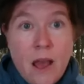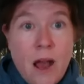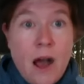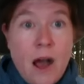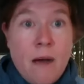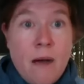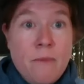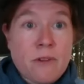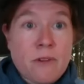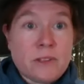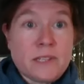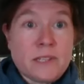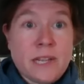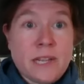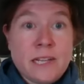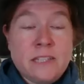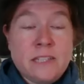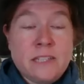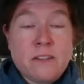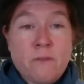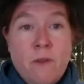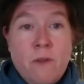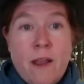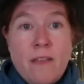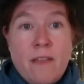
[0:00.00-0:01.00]
Um, there's tons
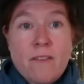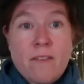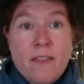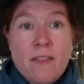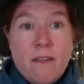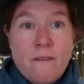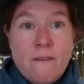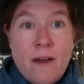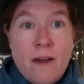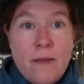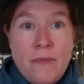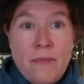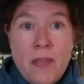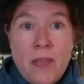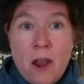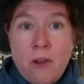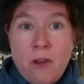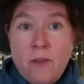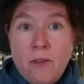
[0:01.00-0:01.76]
of great stuff out there.